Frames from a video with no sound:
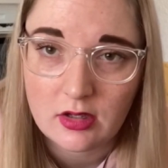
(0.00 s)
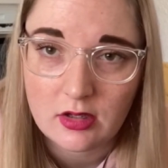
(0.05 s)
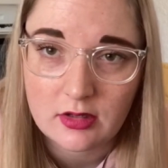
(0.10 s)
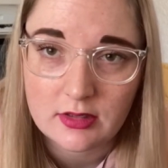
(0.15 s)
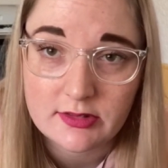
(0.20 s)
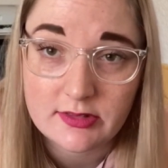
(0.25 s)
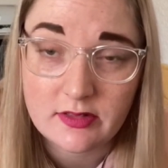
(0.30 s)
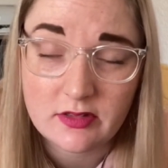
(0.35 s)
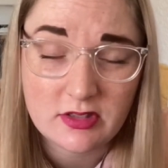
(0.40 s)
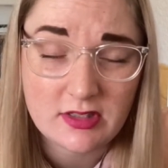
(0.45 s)

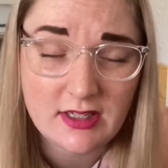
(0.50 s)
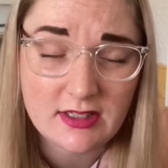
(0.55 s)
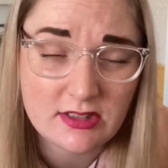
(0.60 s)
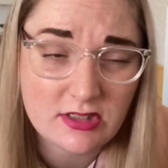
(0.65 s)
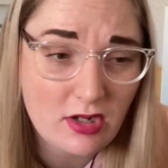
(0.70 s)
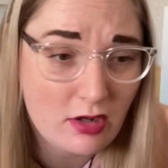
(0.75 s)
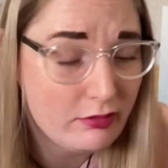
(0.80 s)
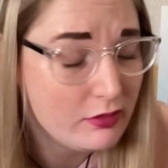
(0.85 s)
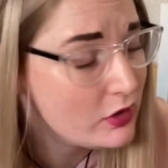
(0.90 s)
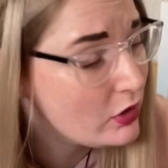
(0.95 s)
soon as I
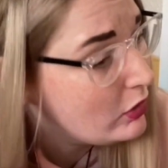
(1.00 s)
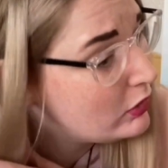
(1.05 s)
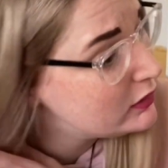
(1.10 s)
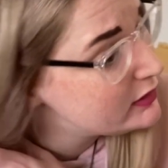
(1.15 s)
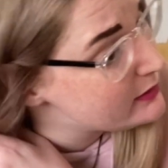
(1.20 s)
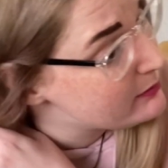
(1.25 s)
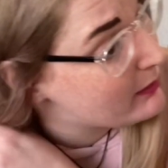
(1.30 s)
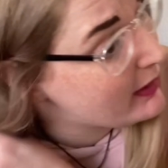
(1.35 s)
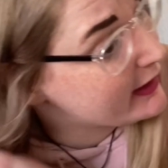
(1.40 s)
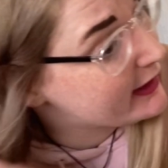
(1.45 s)
start
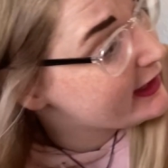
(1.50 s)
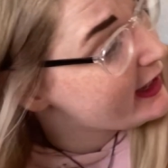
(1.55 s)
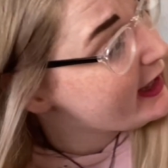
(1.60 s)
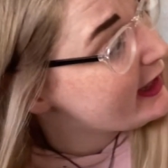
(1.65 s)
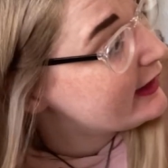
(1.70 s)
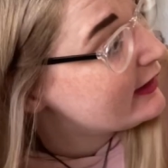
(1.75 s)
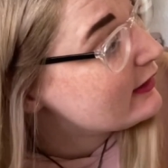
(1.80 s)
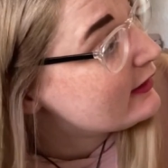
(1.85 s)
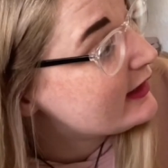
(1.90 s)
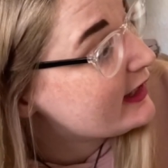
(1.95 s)
recording, my
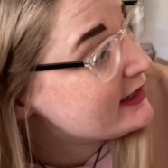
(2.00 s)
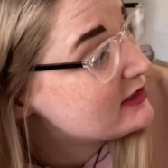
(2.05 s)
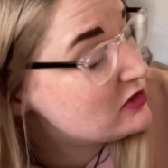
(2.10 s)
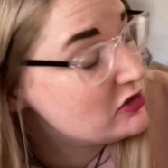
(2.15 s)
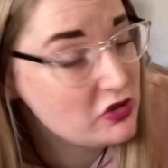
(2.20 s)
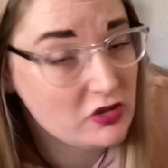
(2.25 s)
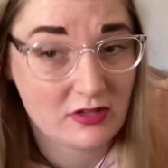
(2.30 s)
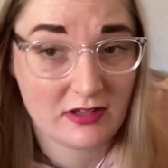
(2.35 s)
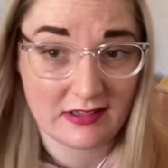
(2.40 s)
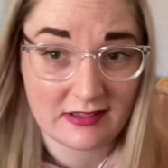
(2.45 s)
cat
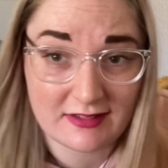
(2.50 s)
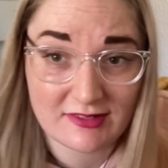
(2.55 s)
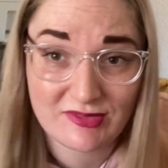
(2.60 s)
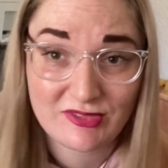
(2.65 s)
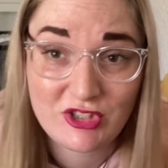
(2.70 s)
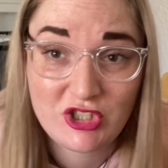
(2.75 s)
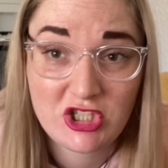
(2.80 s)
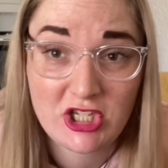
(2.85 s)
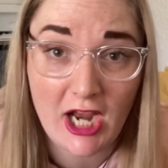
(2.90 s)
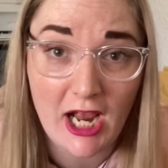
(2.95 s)
gets
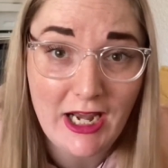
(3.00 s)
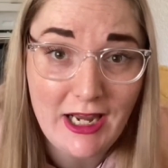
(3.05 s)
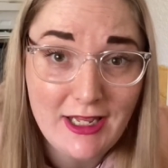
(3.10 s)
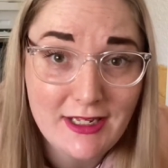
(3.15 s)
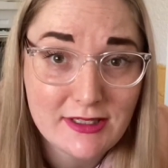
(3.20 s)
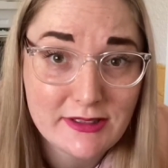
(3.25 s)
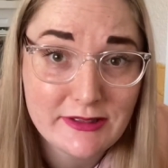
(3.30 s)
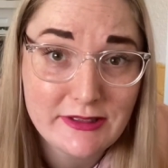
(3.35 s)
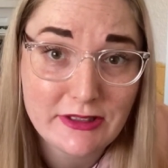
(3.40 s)
jealous.